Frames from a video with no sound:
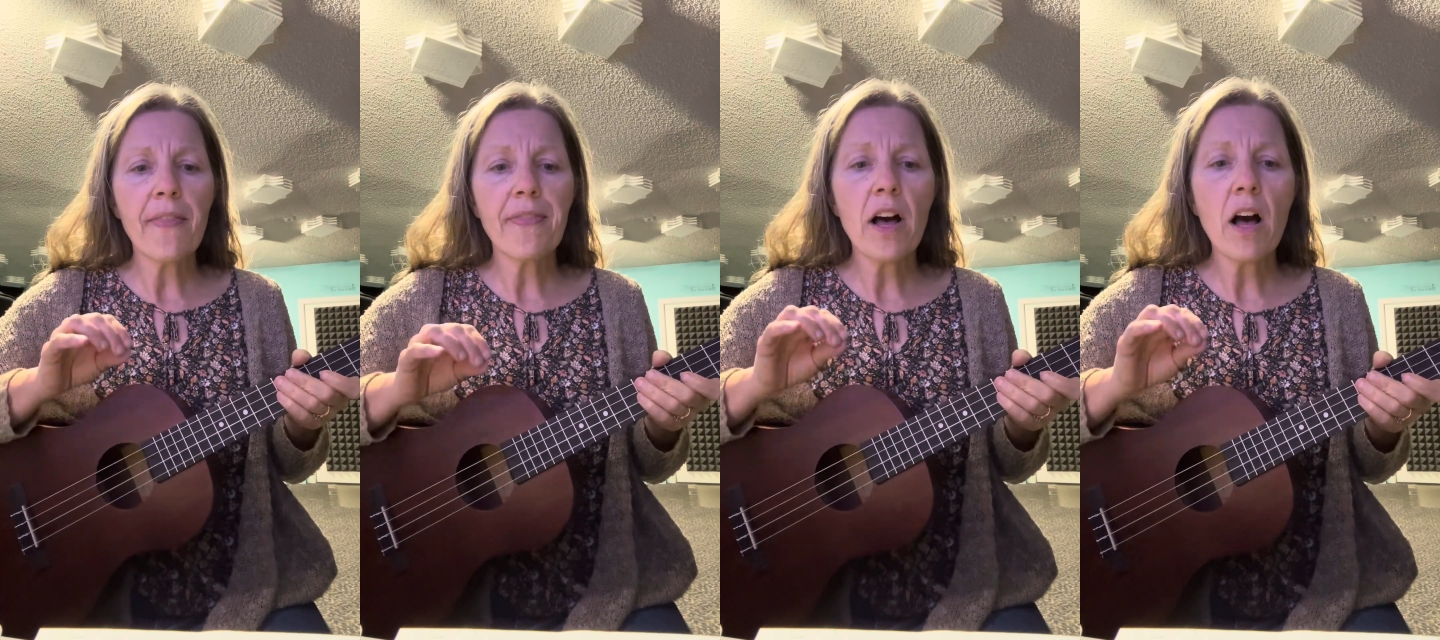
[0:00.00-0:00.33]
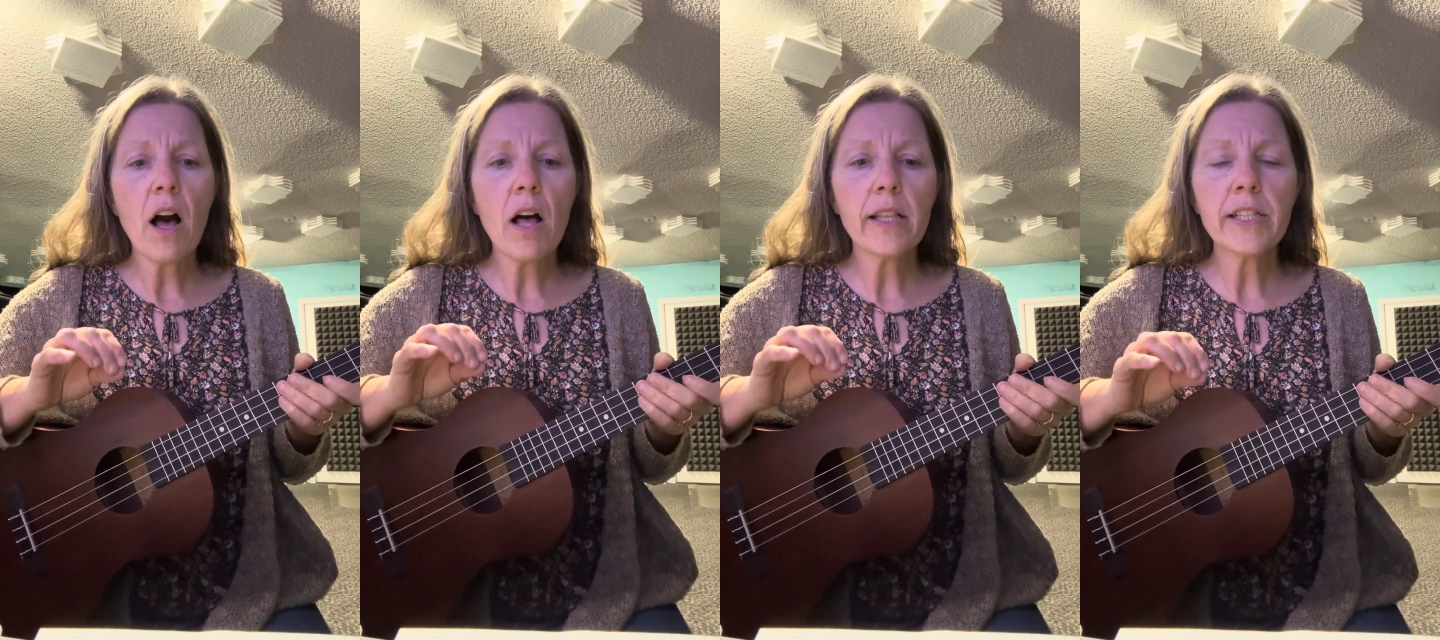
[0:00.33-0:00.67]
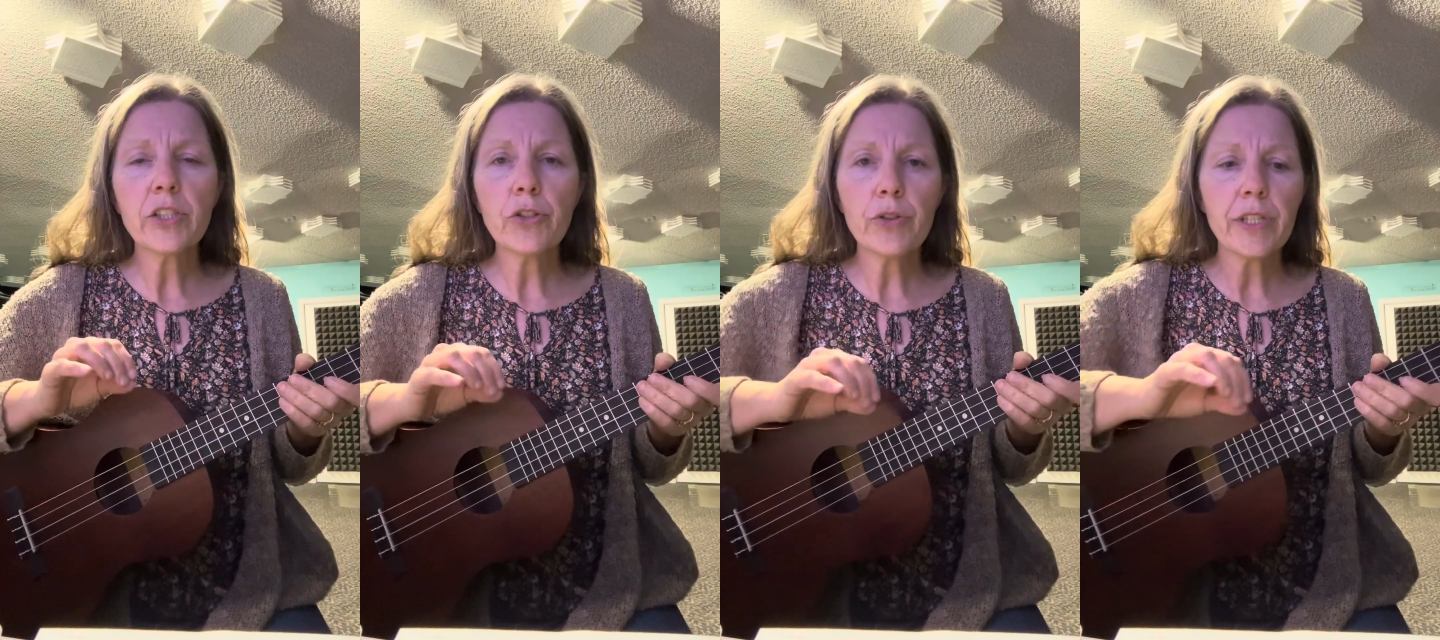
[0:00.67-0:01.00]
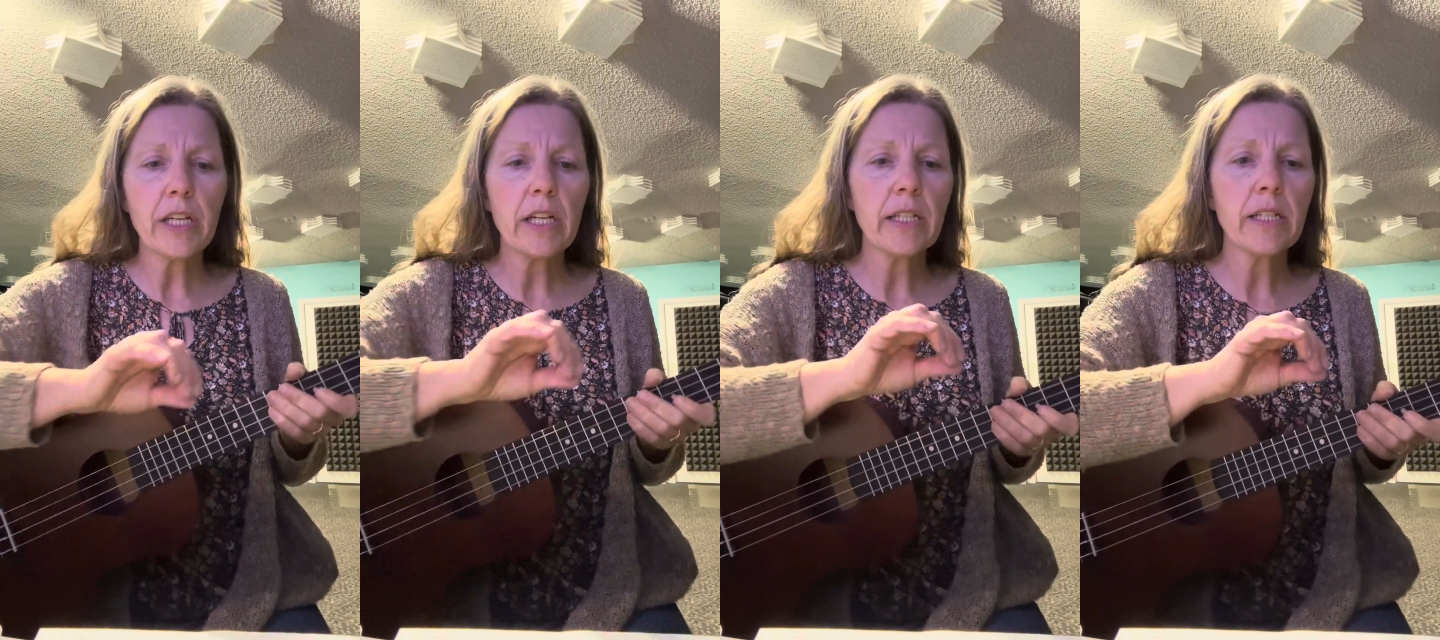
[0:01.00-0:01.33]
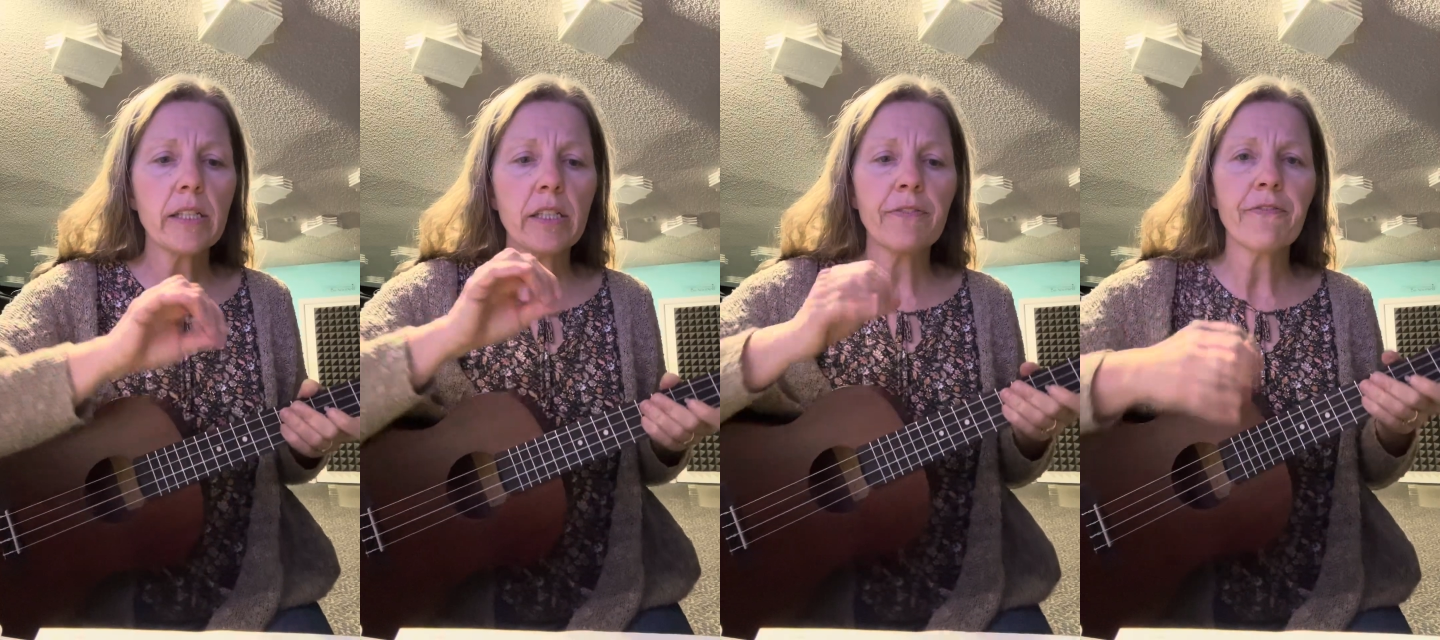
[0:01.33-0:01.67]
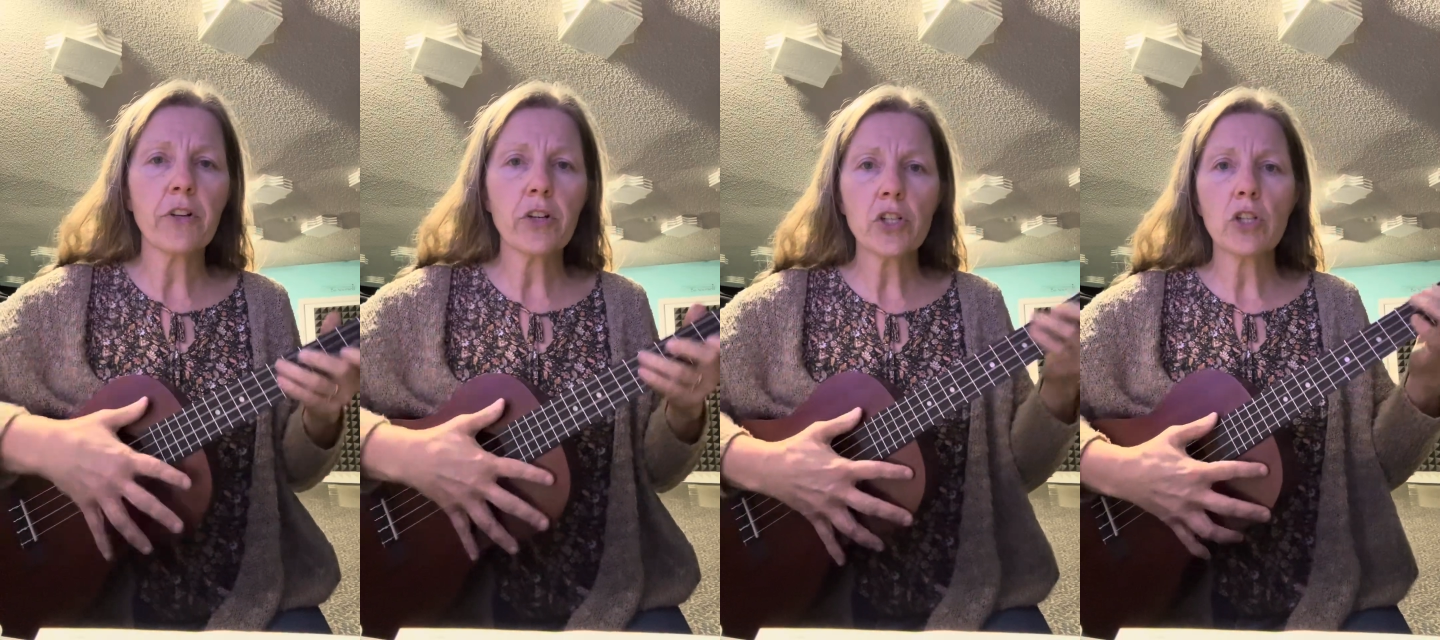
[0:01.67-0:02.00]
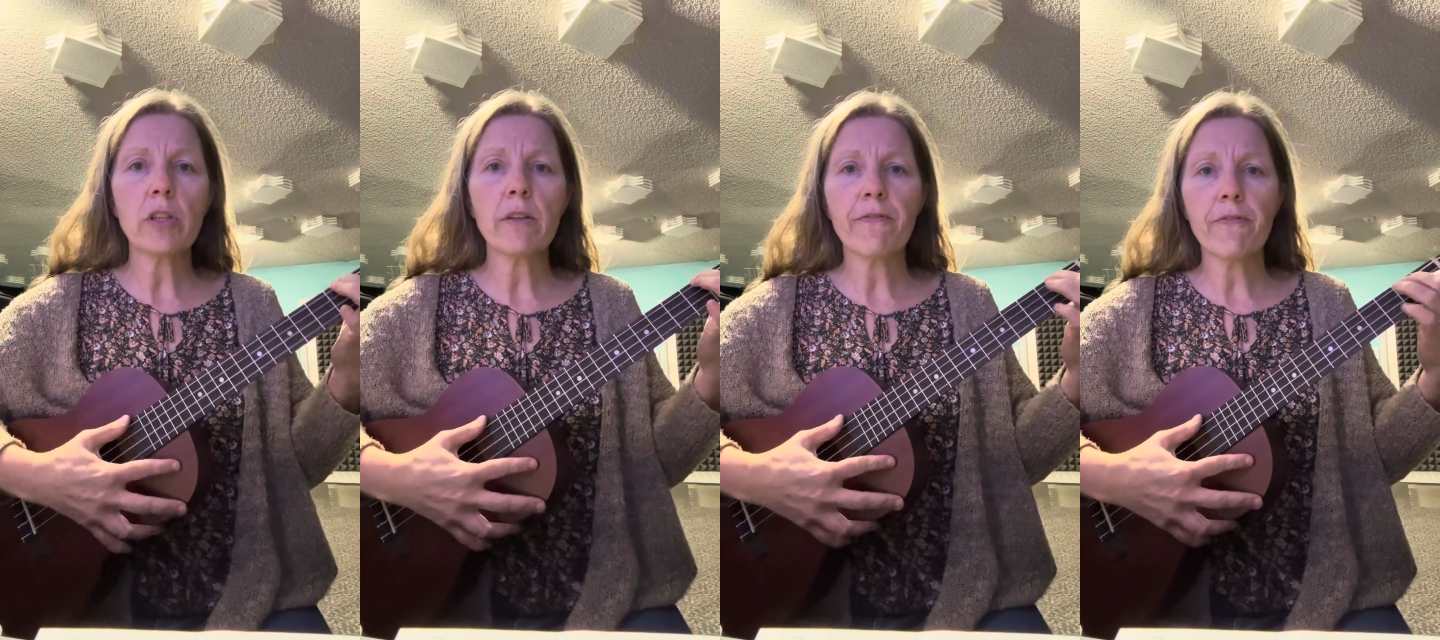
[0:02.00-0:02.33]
the hallelujah, the first